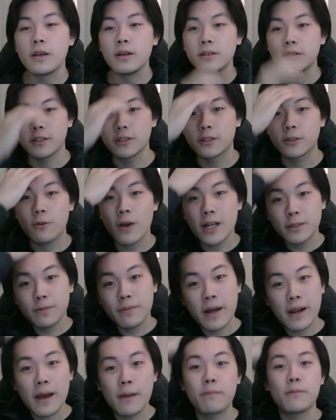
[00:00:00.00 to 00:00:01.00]
So,
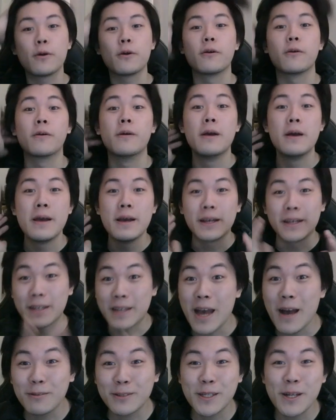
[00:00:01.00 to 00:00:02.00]
Scratchman Apu,
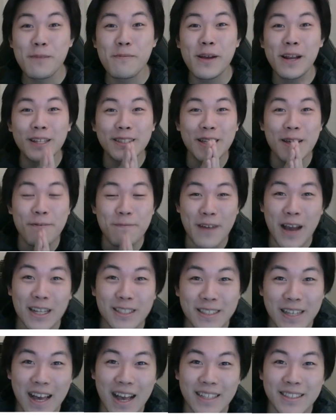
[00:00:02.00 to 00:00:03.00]
Captain ability,
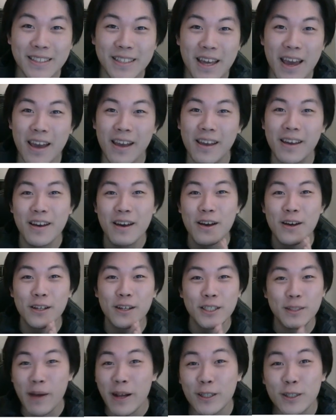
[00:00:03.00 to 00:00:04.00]
fantastic.
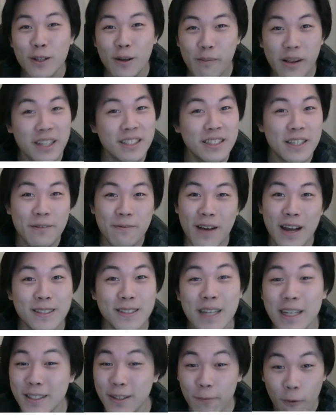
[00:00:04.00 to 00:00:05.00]
Special ability,
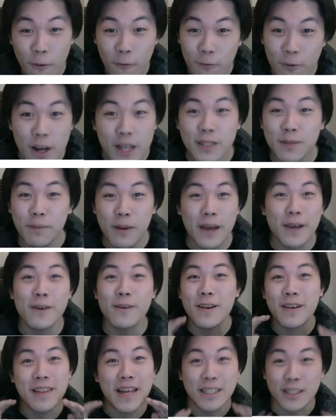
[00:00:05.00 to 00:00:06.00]
fantastic. For a free-to-play
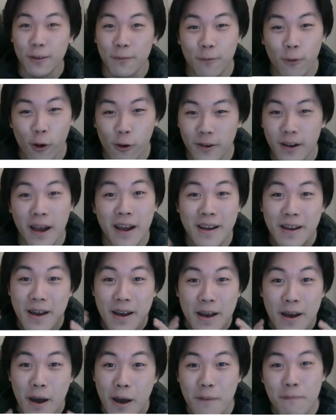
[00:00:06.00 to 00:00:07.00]
unit, that's a Fortnite.
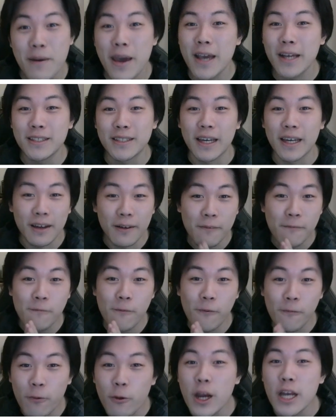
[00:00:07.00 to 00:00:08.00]
Amazing.
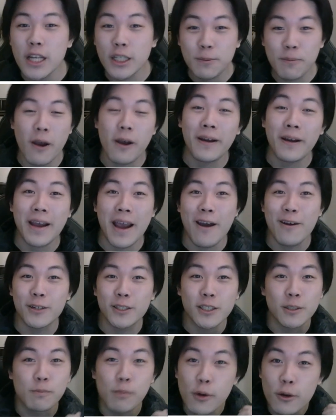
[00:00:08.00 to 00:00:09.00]
For free spirit
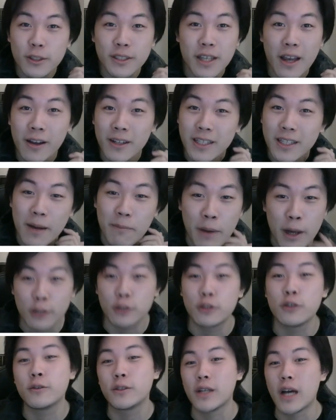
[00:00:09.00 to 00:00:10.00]
characters, boost their attack by
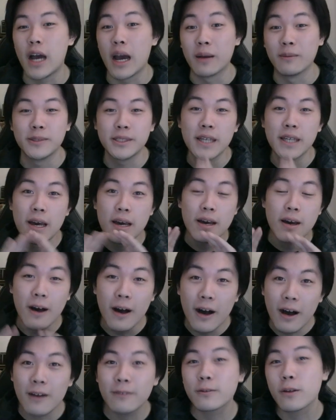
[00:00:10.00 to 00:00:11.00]
2 times.
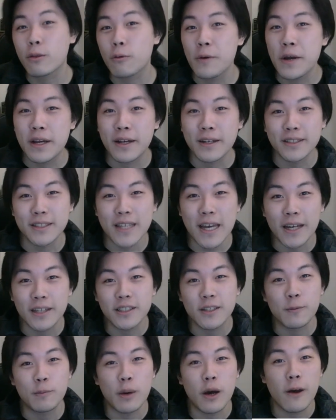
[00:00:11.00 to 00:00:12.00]
After 3
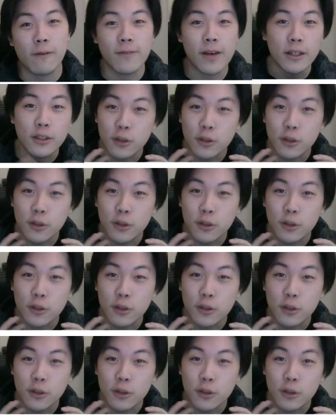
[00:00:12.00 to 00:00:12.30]
consecutive perfects,